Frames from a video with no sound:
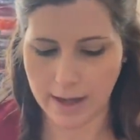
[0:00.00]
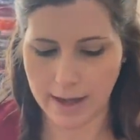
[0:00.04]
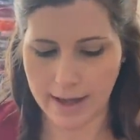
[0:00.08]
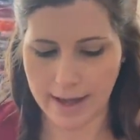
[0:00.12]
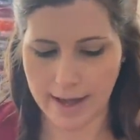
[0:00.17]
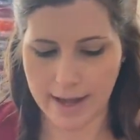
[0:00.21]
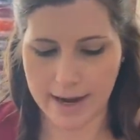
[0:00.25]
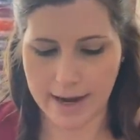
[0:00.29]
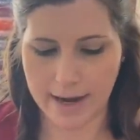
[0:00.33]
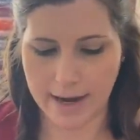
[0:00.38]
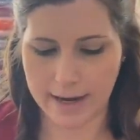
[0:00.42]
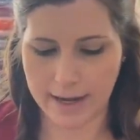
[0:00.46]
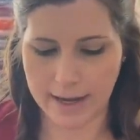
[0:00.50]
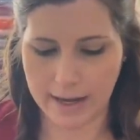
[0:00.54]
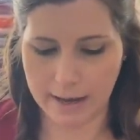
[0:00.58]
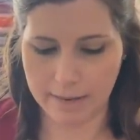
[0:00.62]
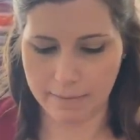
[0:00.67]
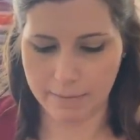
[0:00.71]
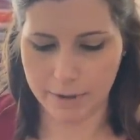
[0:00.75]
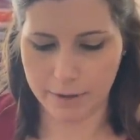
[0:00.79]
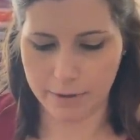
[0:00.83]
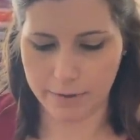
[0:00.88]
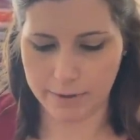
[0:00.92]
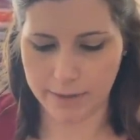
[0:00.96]
And I
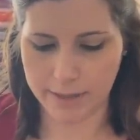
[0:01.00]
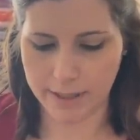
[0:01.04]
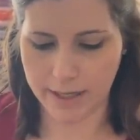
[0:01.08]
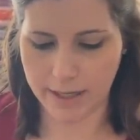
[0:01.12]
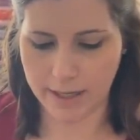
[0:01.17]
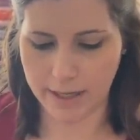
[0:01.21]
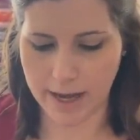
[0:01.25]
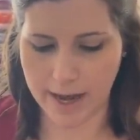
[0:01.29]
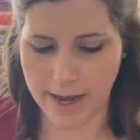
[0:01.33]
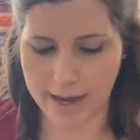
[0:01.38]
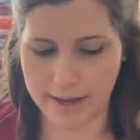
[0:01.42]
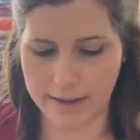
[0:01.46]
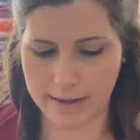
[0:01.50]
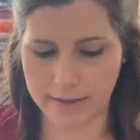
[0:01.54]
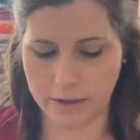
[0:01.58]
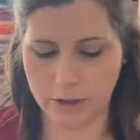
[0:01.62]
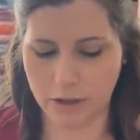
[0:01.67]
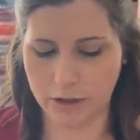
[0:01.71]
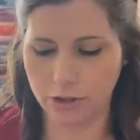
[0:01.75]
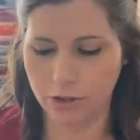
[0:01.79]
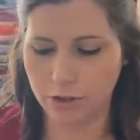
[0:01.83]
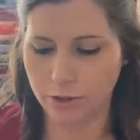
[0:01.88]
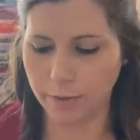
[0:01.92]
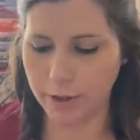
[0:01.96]
am using, I
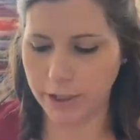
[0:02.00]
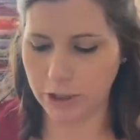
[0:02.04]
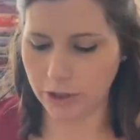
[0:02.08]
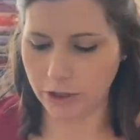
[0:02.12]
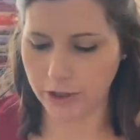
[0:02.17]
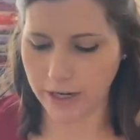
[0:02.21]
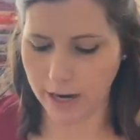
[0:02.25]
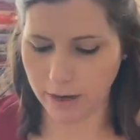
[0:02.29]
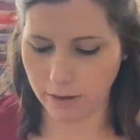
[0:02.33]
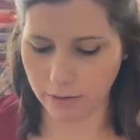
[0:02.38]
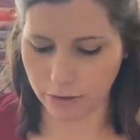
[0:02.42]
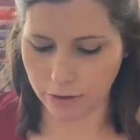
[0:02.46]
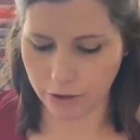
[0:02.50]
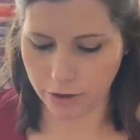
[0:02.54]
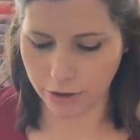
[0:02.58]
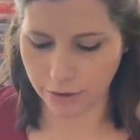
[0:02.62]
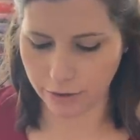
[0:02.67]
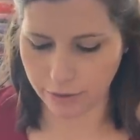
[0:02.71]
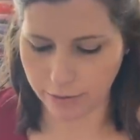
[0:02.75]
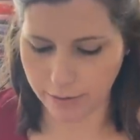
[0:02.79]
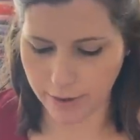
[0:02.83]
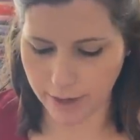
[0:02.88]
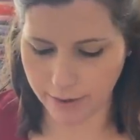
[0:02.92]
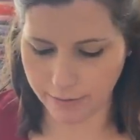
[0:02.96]
switched out
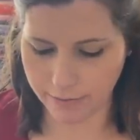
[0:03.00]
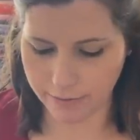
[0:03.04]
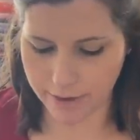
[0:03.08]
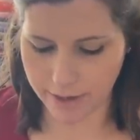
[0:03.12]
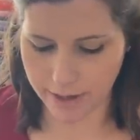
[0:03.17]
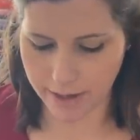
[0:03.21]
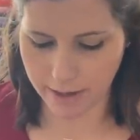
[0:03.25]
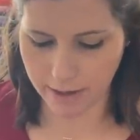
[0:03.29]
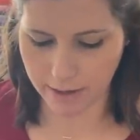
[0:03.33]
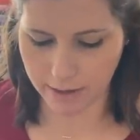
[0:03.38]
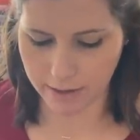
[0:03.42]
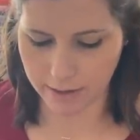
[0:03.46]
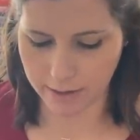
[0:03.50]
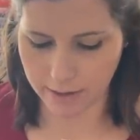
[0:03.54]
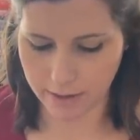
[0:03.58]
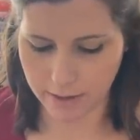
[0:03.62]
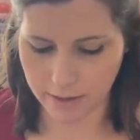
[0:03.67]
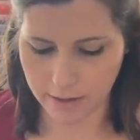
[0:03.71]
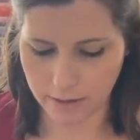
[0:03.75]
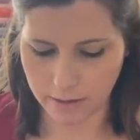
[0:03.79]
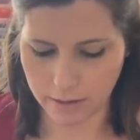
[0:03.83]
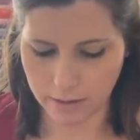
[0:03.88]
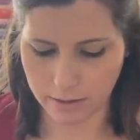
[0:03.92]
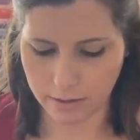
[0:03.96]
two of the
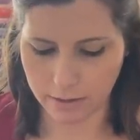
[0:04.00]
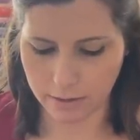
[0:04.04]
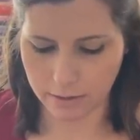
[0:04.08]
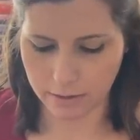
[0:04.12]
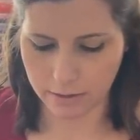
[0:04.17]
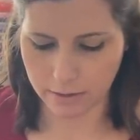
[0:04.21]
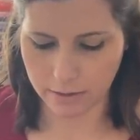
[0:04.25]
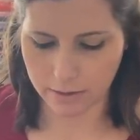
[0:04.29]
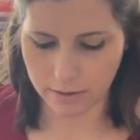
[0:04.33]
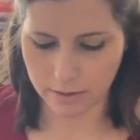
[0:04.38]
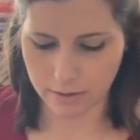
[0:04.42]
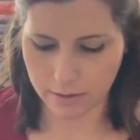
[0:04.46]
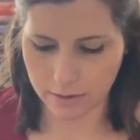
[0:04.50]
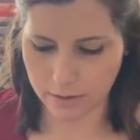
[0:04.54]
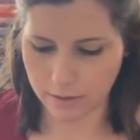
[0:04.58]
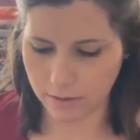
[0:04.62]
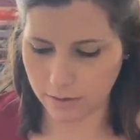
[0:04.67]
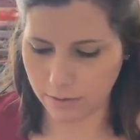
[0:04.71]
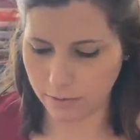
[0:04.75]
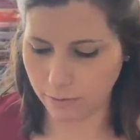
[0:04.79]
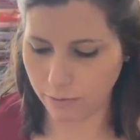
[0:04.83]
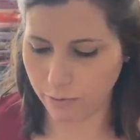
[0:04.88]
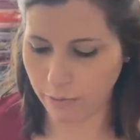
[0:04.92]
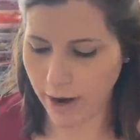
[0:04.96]

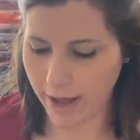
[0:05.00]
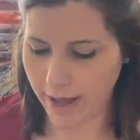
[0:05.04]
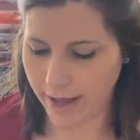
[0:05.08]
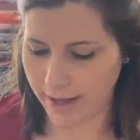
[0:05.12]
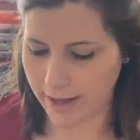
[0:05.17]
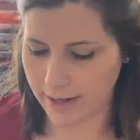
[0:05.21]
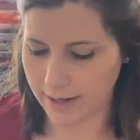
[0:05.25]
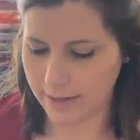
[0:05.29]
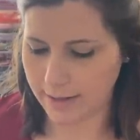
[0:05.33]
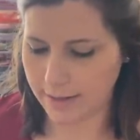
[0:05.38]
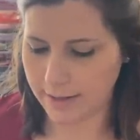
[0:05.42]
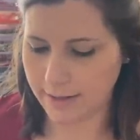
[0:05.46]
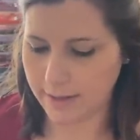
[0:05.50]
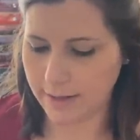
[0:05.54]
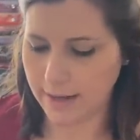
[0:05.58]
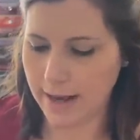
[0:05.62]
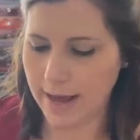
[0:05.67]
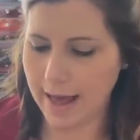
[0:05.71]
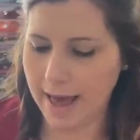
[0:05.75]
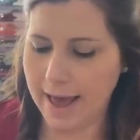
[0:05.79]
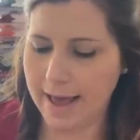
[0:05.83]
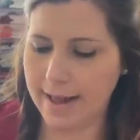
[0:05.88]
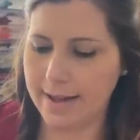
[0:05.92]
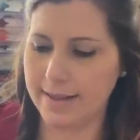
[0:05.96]
reds
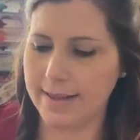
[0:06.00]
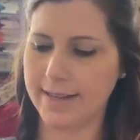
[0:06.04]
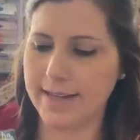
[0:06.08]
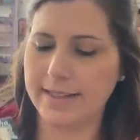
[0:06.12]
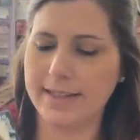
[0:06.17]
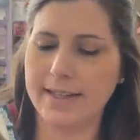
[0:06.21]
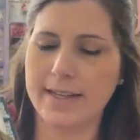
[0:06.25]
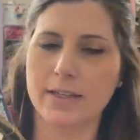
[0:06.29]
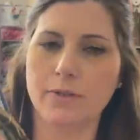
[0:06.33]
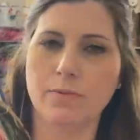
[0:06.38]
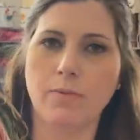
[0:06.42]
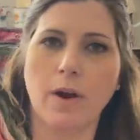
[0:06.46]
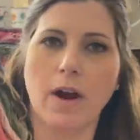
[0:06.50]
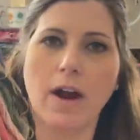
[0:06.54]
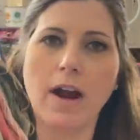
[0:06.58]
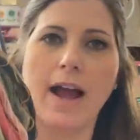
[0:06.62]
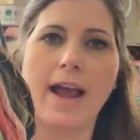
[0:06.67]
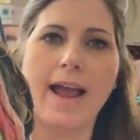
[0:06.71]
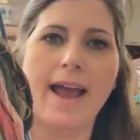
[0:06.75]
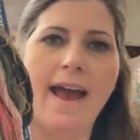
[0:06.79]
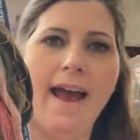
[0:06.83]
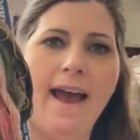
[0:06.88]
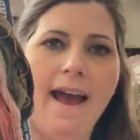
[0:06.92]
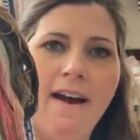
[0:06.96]
and this is where I
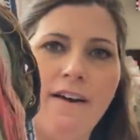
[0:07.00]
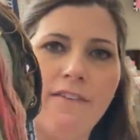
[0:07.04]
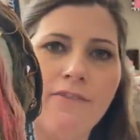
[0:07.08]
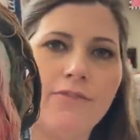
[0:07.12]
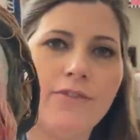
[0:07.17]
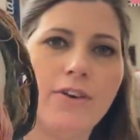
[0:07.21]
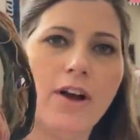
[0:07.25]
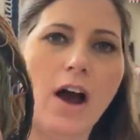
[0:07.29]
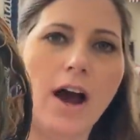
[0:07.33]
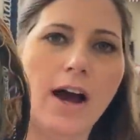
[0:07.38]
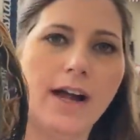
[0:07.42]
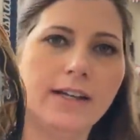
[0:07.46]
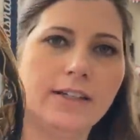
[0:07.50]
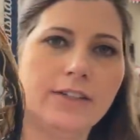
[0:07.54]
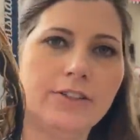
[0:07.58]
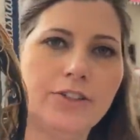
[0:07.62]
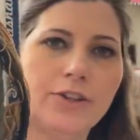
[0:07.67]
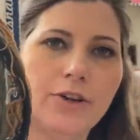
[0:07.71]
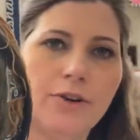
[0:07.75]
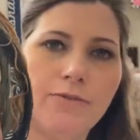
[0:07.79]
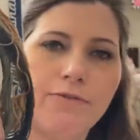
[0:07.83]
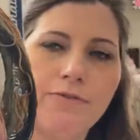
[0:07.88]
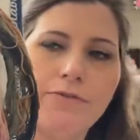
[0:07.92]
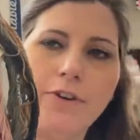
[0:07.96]
have gotten
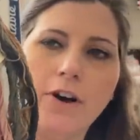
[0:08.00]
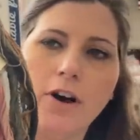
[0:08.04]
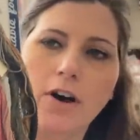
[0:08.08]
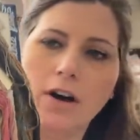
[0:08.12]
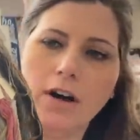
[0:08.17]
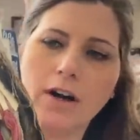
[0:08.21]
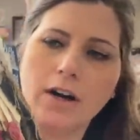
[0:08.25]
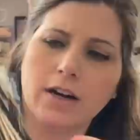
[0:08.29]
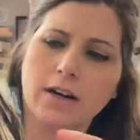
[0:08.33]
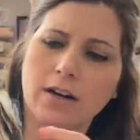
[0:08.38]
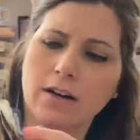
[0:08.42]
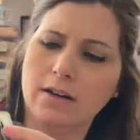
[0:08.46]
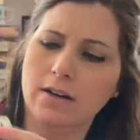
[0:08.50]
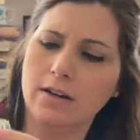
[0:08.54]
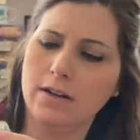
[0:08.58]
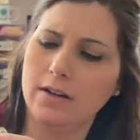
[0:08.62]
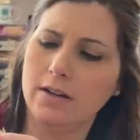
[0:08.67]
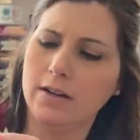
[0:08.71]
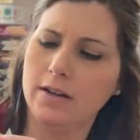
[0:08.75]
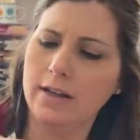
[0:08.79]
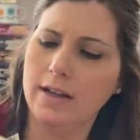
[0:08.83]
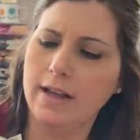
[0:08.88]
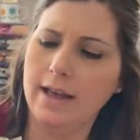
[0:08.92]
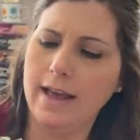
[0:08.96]
so far.
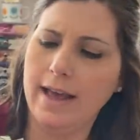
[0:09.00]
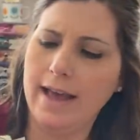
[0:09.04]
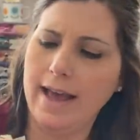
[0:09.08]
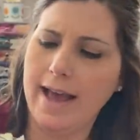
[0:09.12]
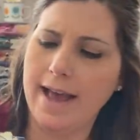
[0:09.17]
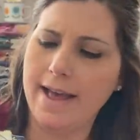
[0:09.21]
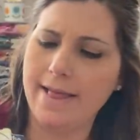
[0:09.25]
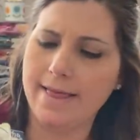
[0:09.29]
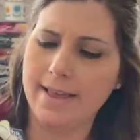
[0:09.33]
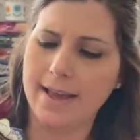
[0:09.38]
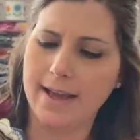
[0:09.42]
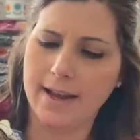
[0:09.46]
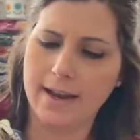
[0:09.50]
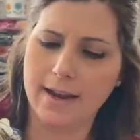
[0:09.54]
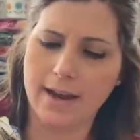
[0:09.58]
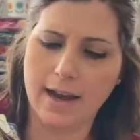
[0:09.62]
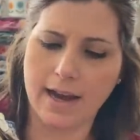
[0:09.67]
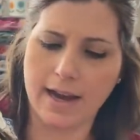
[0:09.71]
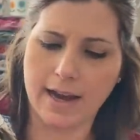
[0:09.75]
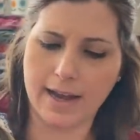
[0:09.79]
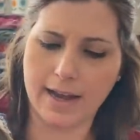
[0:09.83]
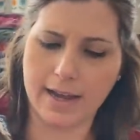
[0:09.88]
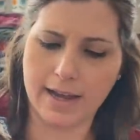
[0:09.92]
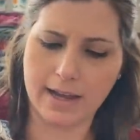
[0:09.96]
And then
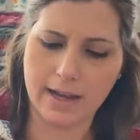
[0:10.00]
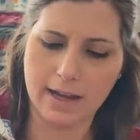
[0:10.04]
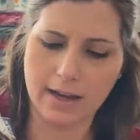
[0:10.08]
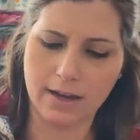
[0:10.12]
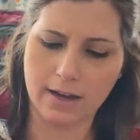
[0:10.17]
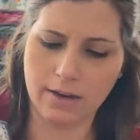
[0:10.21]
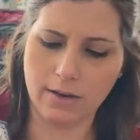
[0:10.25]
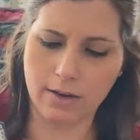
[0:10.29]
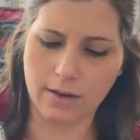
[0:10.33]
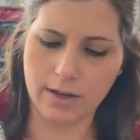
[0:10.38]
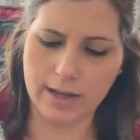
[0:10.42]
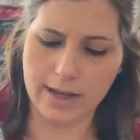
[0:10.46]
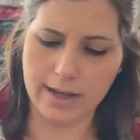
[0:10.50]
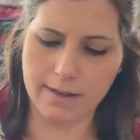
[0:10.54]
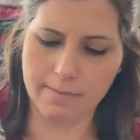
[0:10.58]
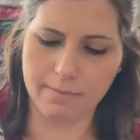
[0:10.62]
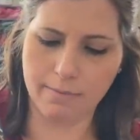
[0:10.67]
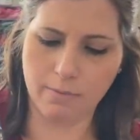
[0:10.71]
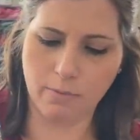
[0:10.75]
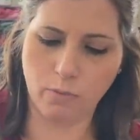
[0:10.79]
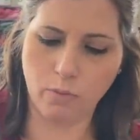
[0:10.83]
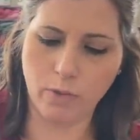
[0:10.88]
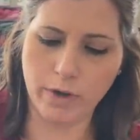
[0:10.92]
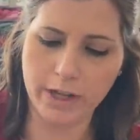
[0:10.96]
I am
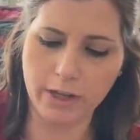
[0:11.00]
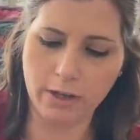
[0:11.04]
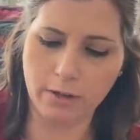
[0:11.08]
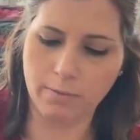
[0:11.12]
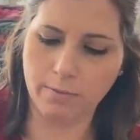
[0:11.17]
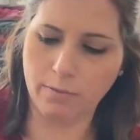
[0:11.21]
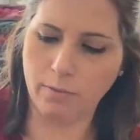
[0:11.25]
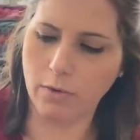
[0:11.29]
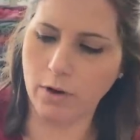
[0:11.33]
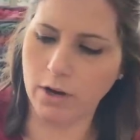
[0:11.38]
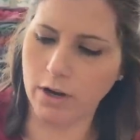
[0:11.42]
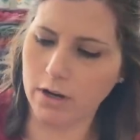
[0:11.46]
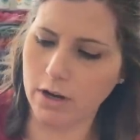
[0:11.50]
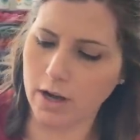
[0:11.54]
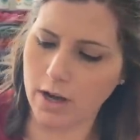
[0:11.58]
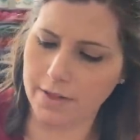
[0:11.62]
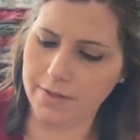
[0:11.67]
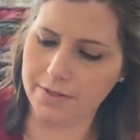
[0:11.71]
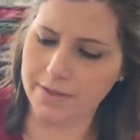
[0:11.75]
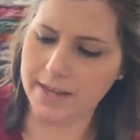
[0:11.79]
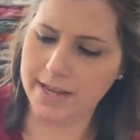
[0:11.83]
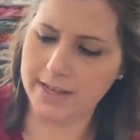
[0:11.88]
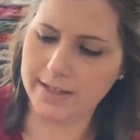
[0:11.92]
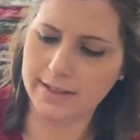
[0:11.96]
will work
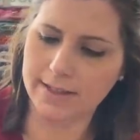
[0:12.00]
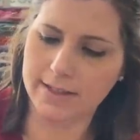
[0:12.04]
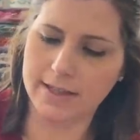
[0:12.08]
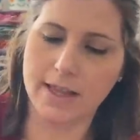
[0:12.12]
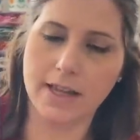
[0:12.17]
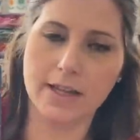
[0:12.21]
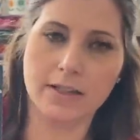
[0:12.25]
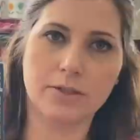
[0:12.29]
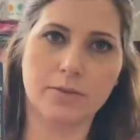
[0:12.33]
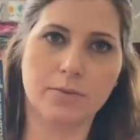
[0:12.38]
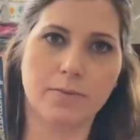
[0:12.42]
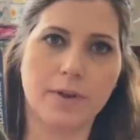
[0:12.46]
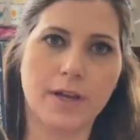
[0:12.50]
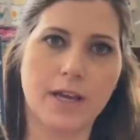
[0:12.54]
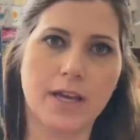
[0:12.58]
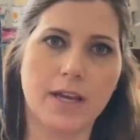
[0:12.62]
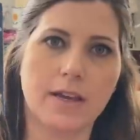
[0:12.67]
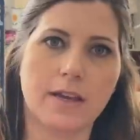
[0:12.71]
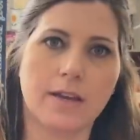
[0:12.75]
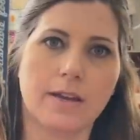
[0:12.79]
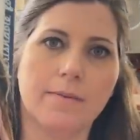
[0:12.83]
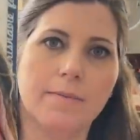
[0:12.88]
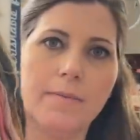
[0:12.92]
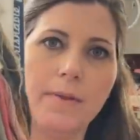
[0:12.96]
on this this
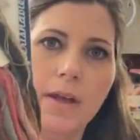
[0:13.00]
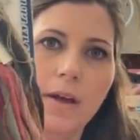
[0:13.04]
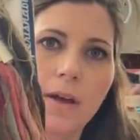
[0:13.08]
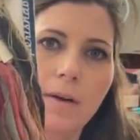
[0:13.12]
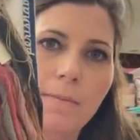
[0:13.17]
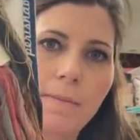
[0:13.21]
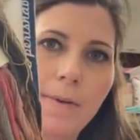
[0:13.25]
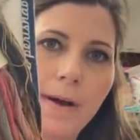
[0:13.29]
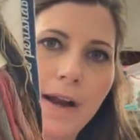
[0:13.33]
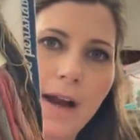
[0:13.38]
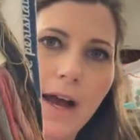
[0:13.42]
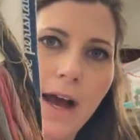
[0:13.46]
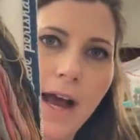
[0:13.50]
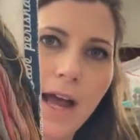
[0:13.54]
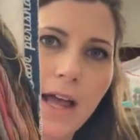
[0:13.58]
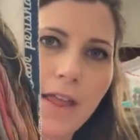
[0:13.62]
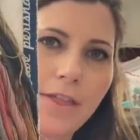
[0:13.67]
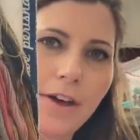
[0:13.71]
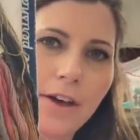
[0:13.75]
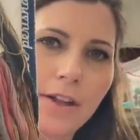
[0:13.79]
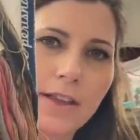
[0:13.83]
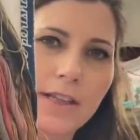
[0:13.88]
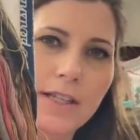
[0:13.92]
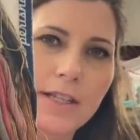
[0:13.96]
week. But I
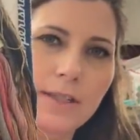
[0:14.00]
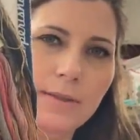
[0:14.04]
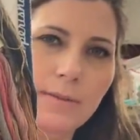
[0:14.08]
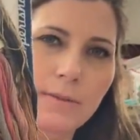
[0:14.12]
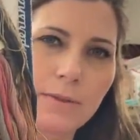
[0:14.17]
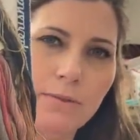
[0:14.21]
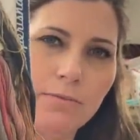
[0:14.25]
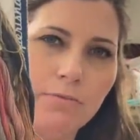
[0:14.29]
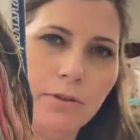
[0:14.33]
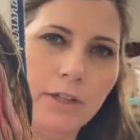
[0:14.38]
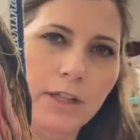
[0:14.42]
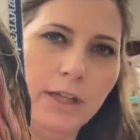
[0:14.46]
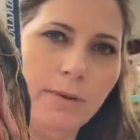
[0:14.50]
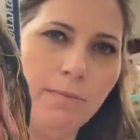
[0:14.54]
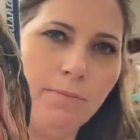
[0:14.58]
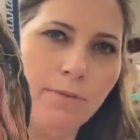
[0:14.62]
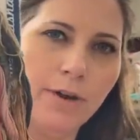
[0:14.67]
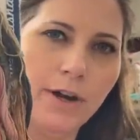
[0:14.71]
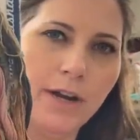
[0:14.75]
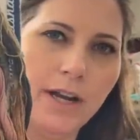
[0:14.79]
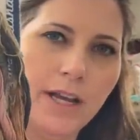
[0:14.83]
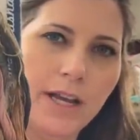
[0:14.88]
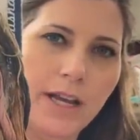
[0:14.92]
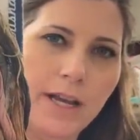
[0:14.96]
thought this was really
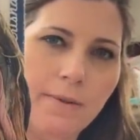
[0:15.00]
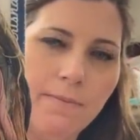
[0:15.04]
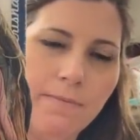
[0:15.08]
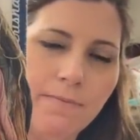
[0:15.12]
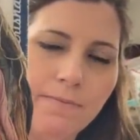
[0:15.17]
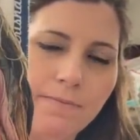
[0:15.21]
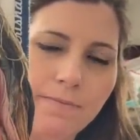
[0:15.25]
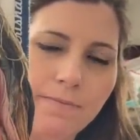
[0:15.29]
pretty,